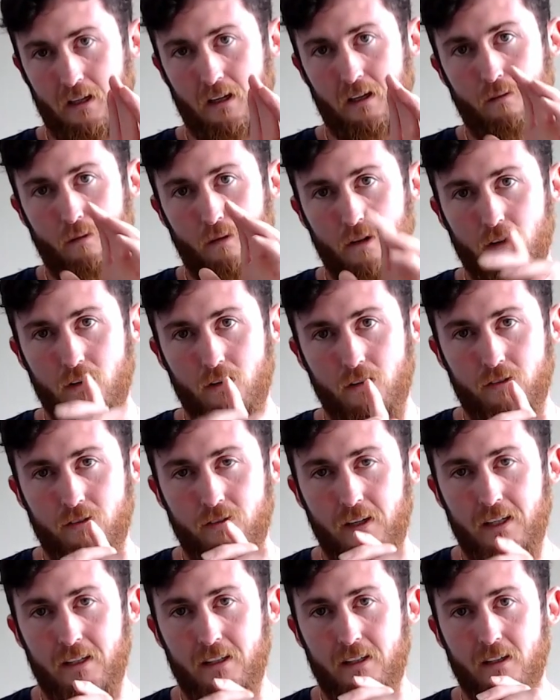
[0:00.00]
And what you
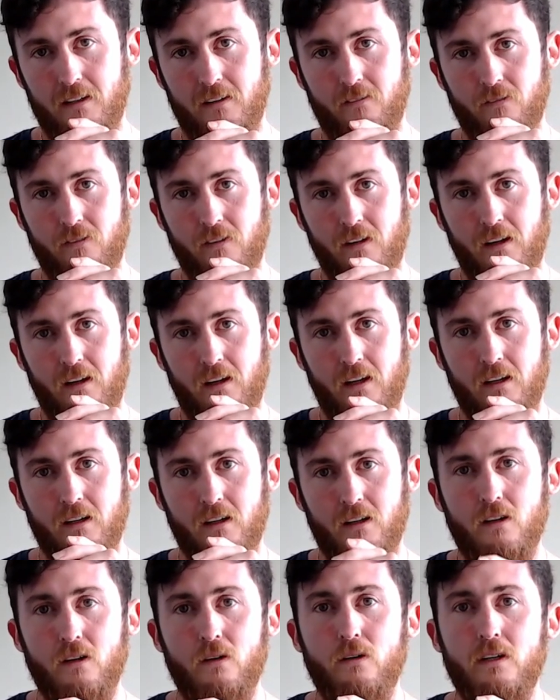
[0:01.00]
feed it,
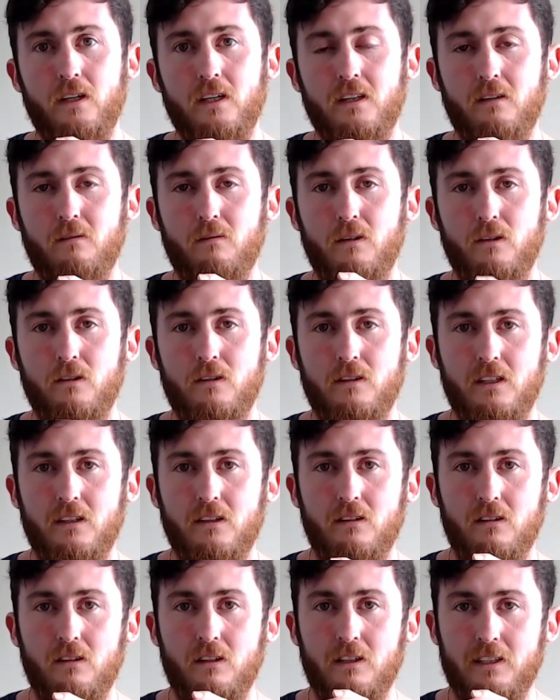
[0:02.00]
including the music
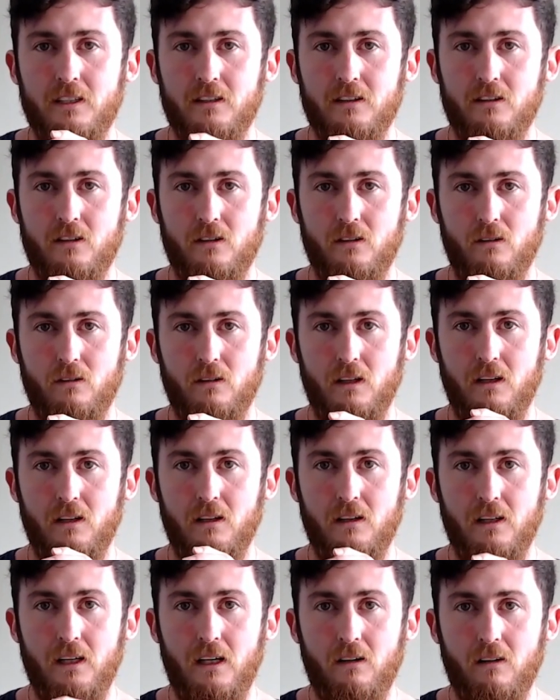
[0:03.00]
you listen to, the
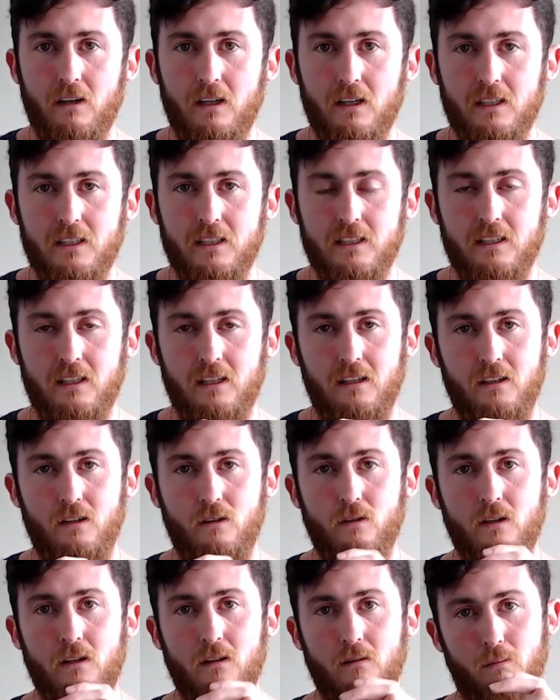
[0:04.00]
lyrics,
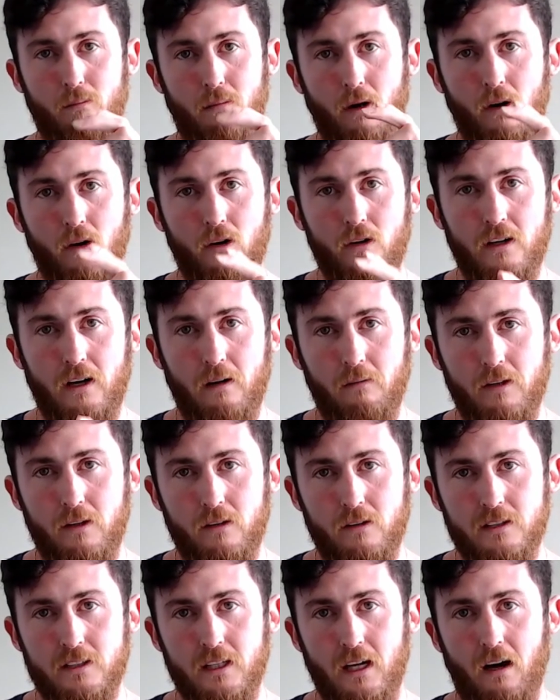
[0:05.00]
you are programming
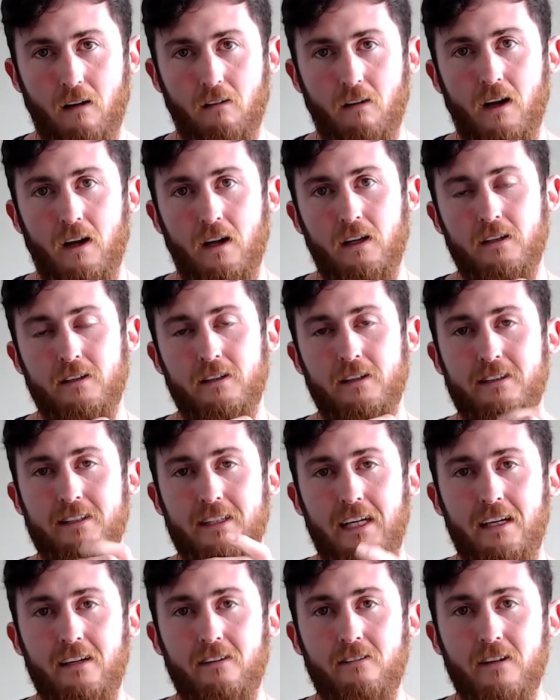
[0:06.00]
yourself. The
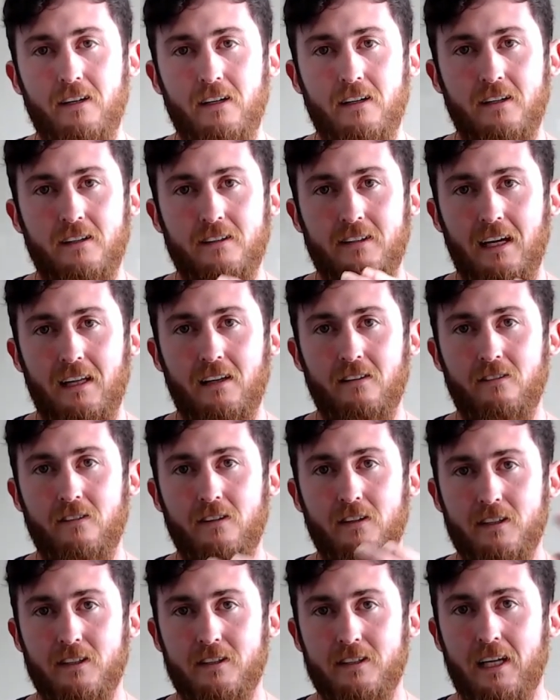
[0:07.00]
TV,
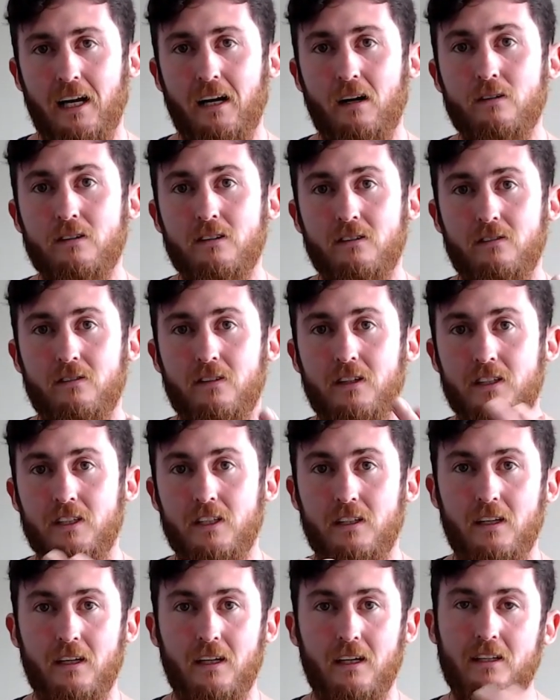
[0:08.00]
television,
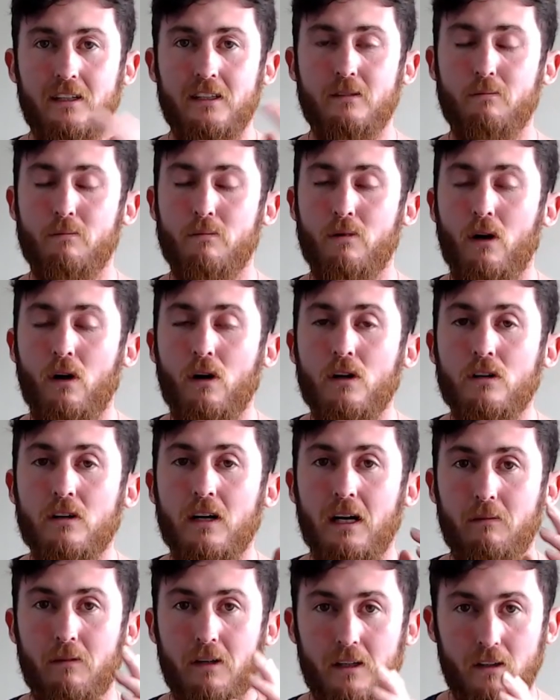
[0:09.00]
television, it is
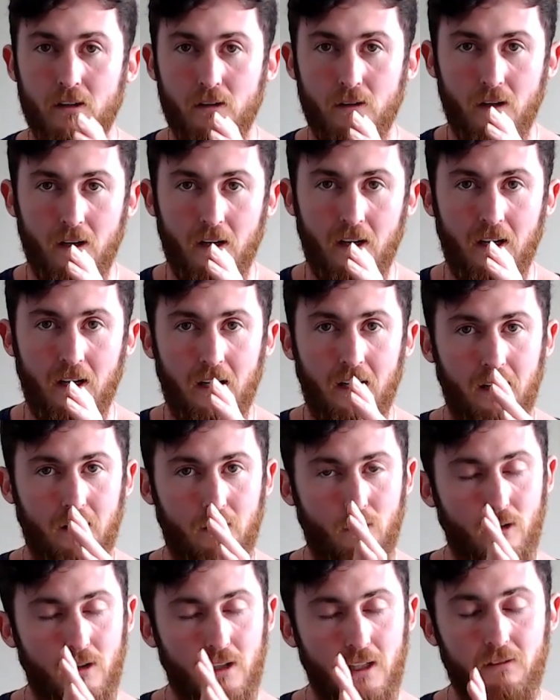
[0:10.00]
programming you.
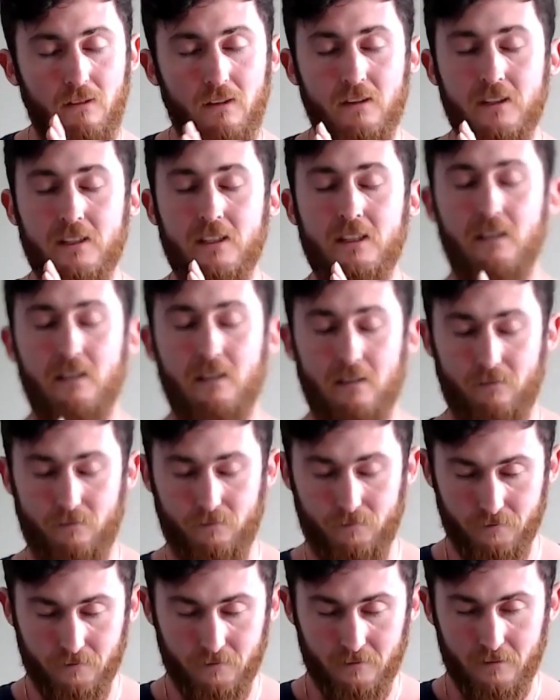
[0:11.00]
And whatever
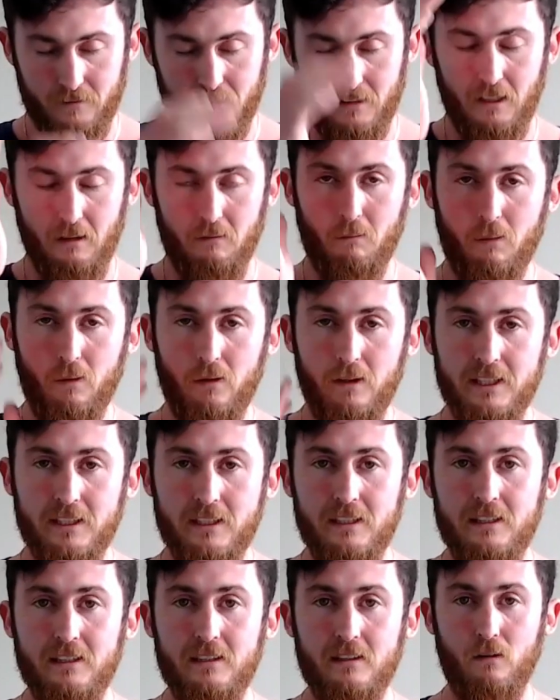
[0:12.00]

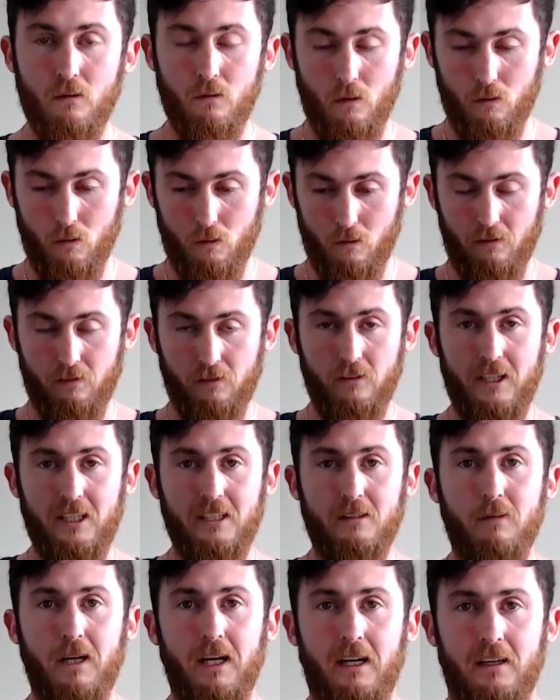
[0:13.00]
impresses will
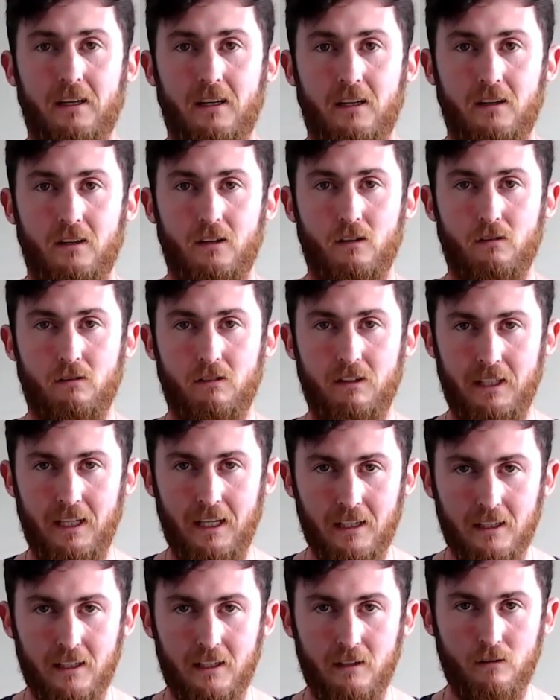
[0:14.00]
reflect back. Your
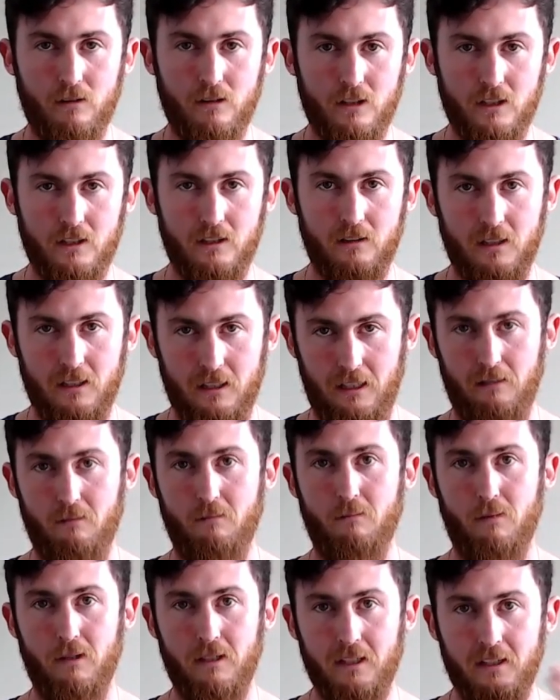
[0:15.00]
reality will
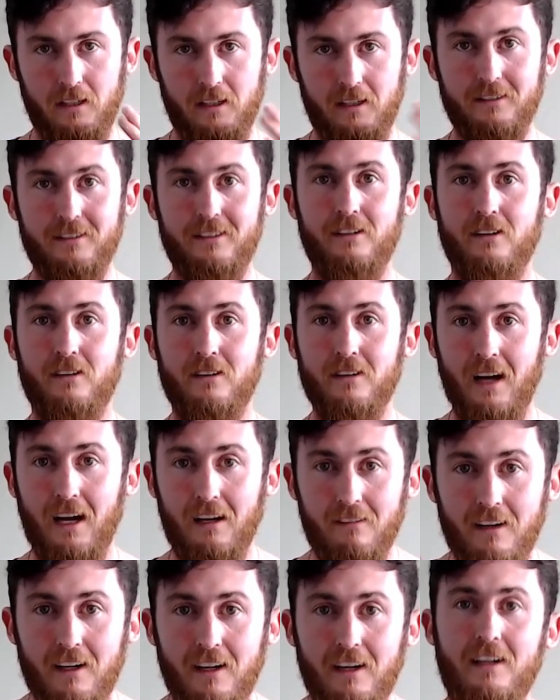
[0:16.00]
keep bringing it into your life.